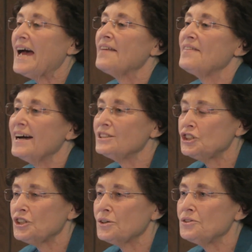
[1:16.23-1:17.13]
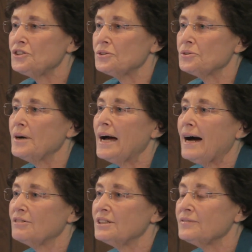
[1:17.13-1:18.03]
And that shows you
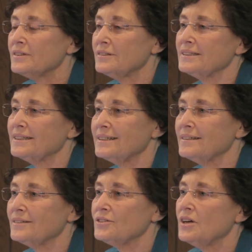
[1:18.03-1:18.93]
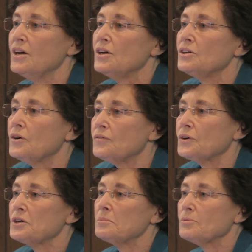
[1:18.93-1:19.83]
how difficult it is for
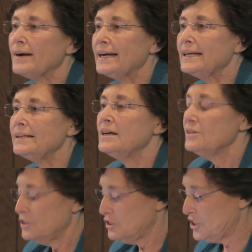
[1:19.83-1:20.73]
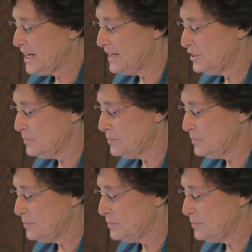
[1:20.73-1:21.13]
your brain to change